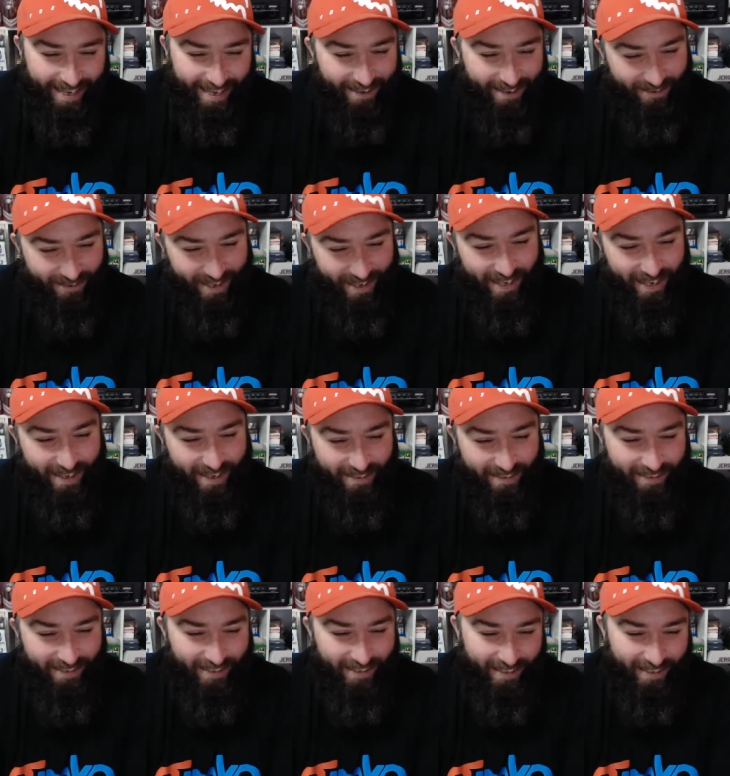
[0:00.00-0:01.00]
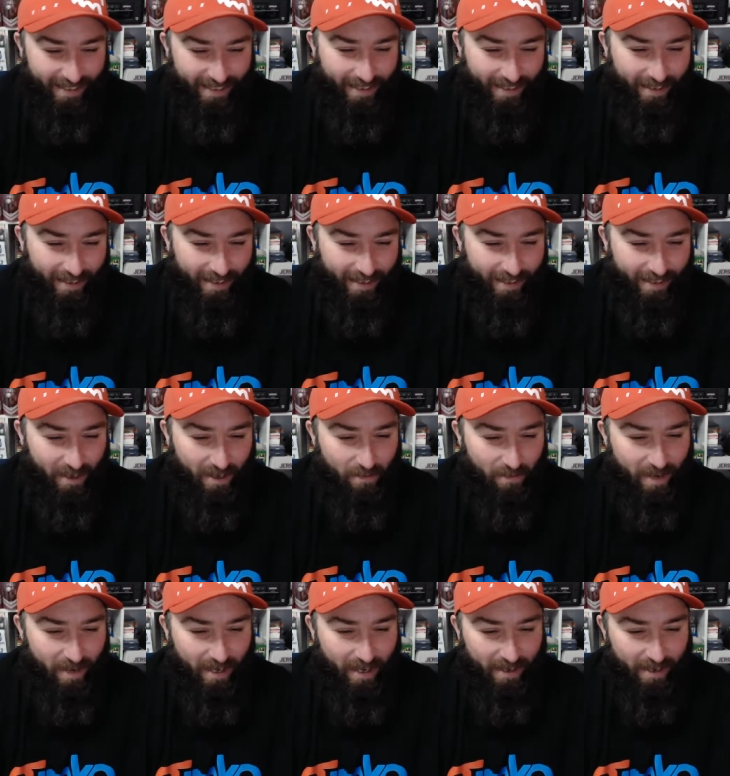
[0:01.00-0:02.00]
well, the
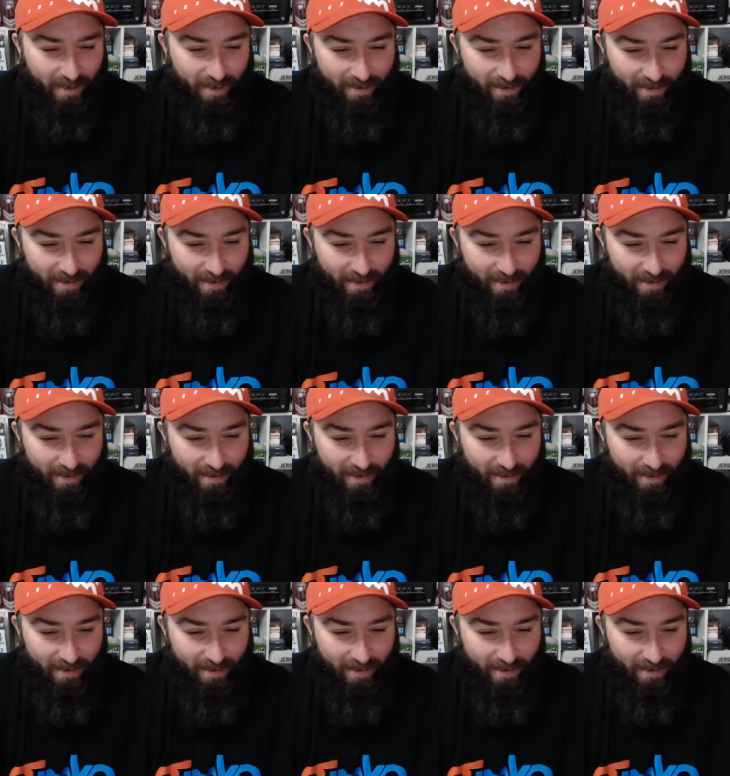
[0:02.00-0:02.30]
amount,